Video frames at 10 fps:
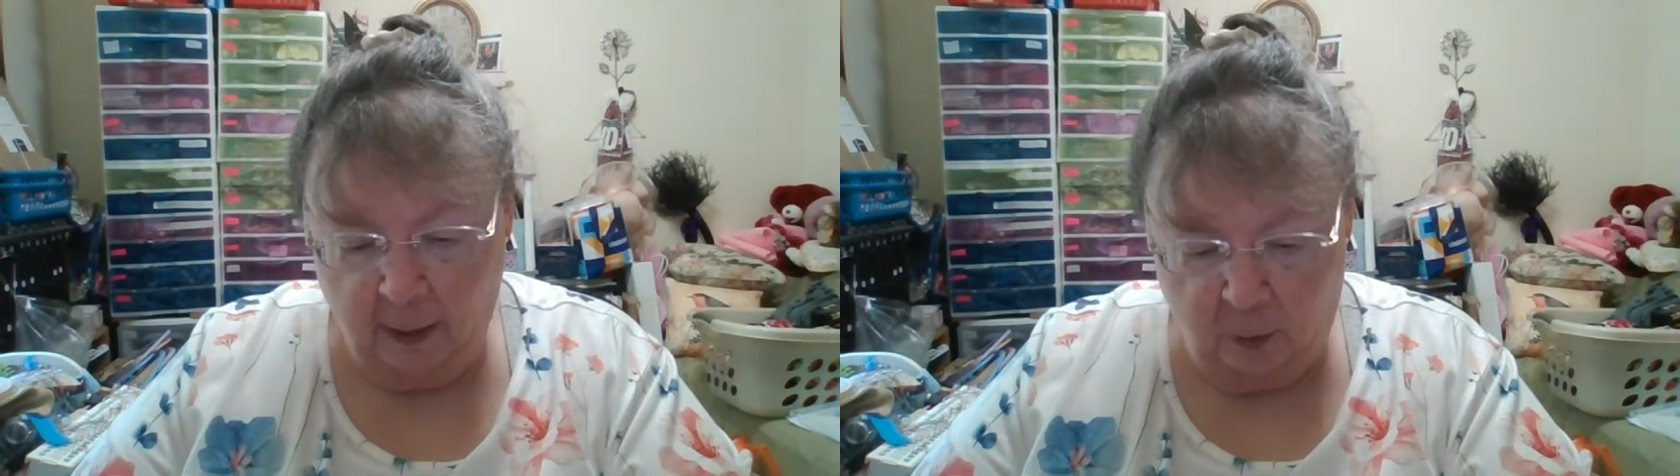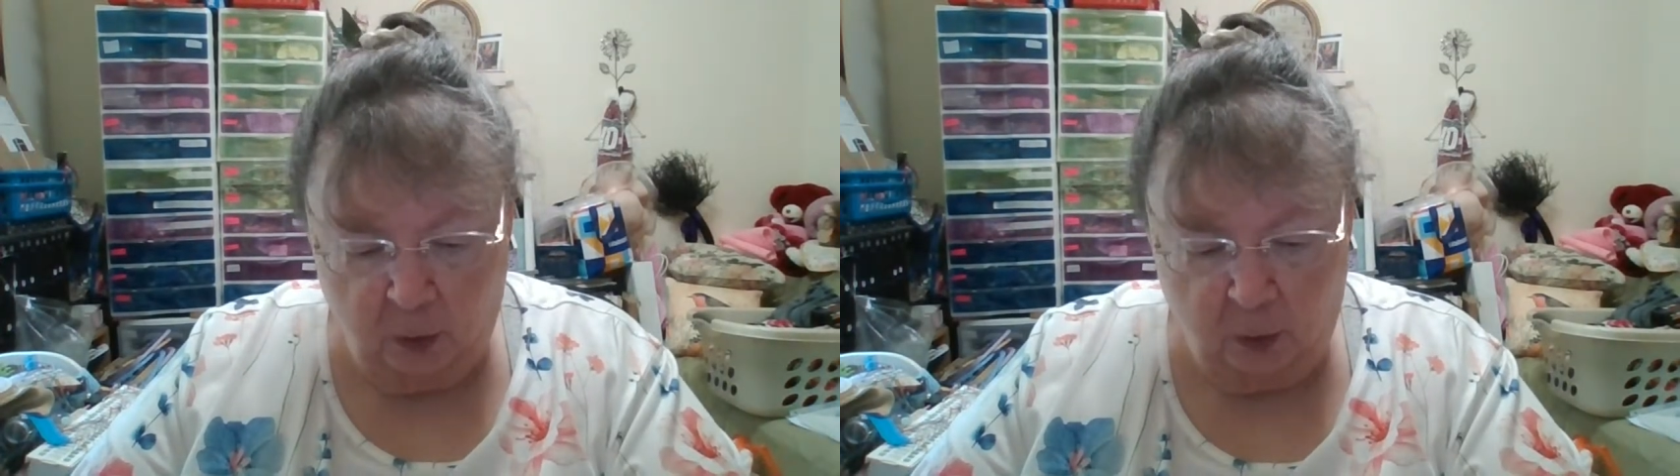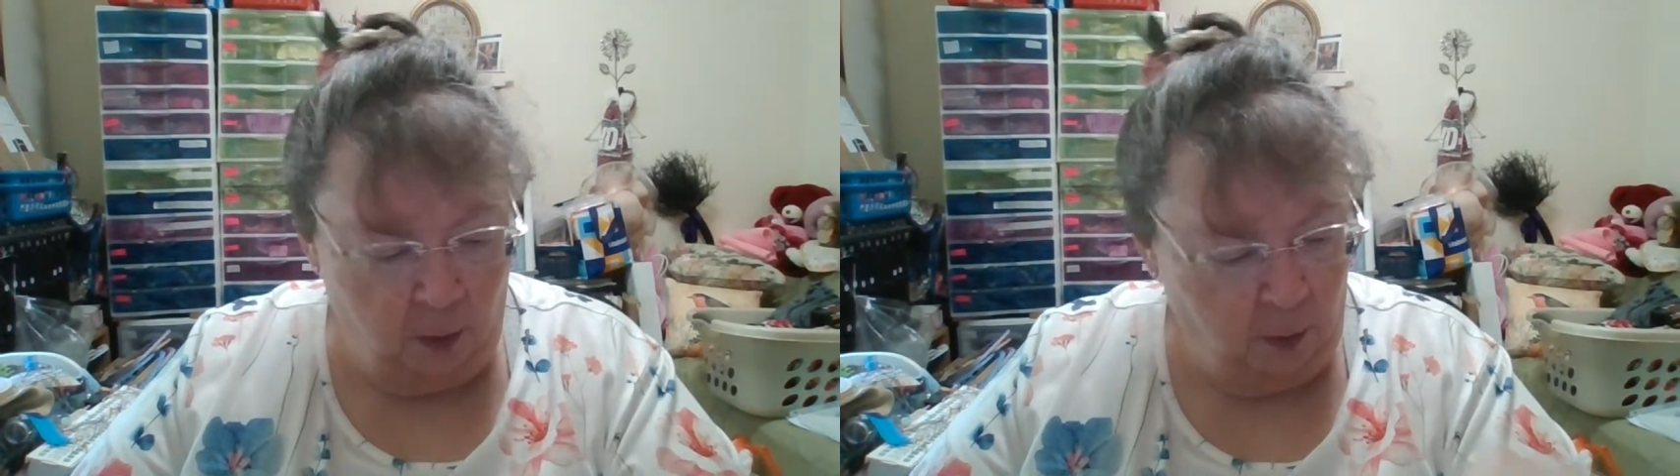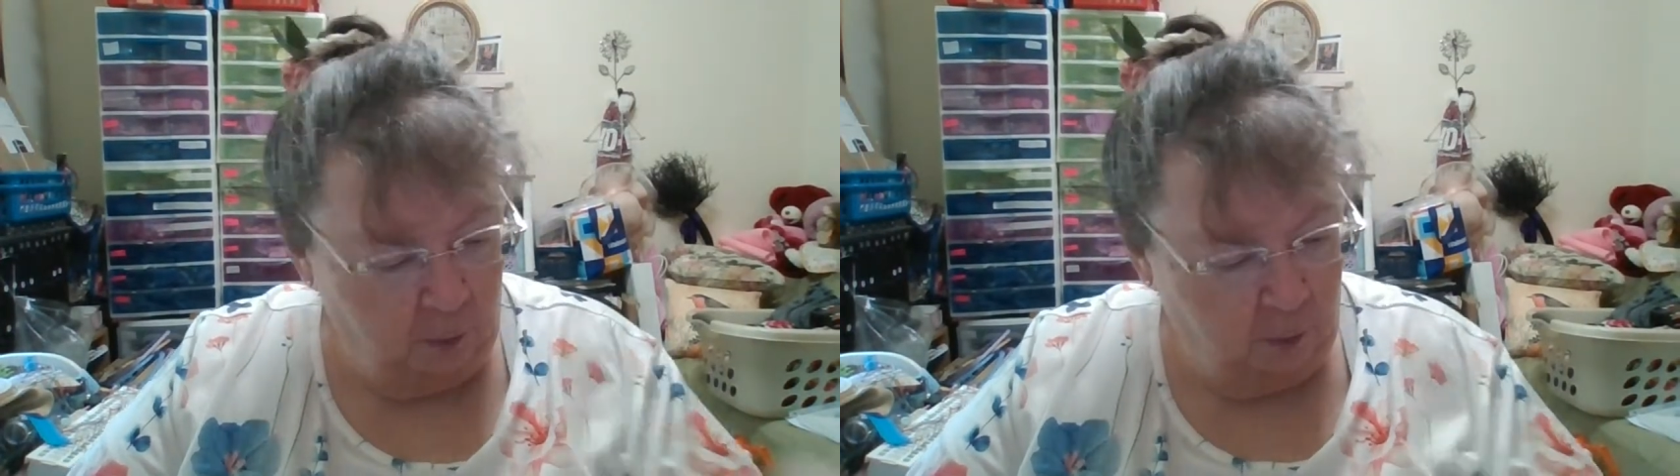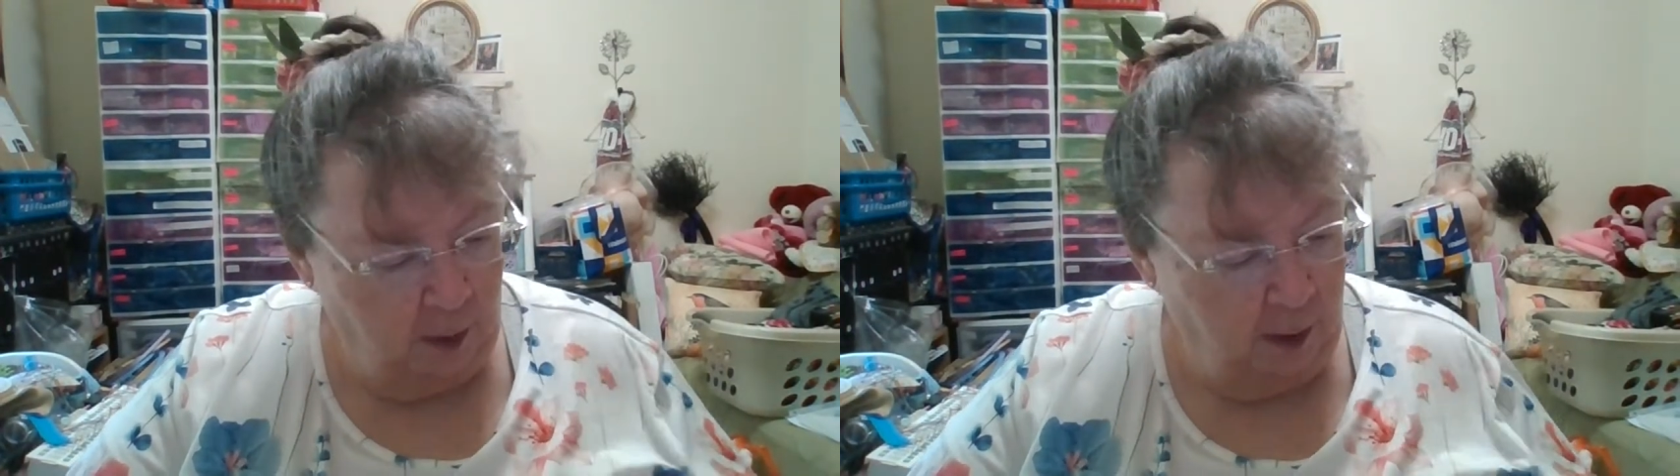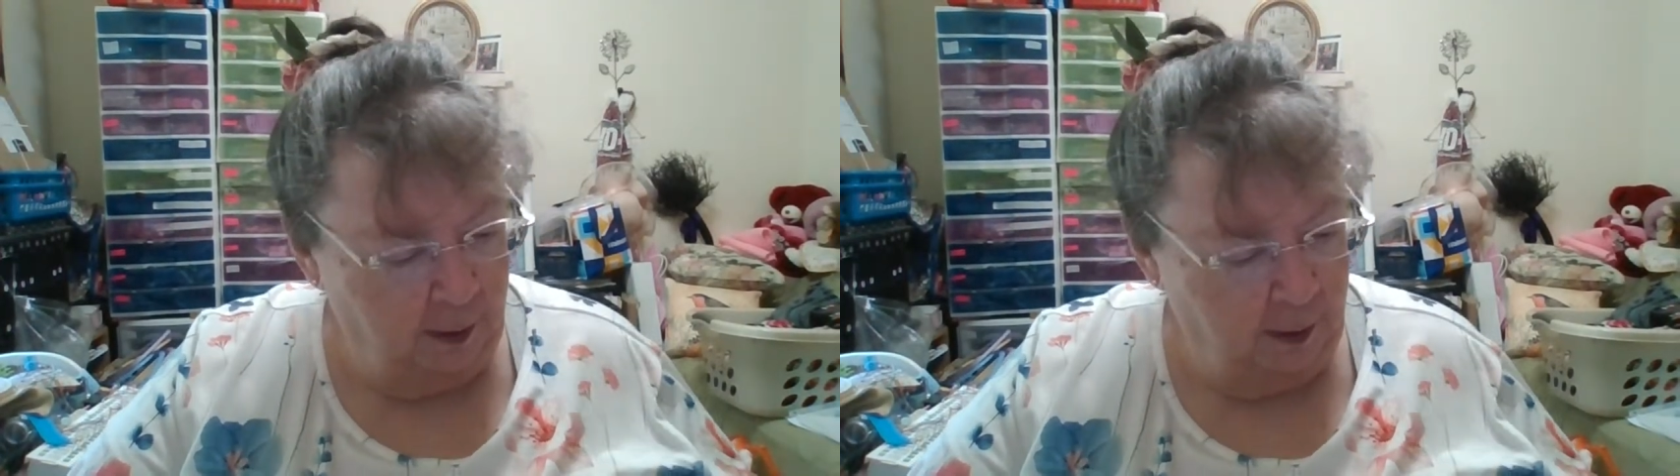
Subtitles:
So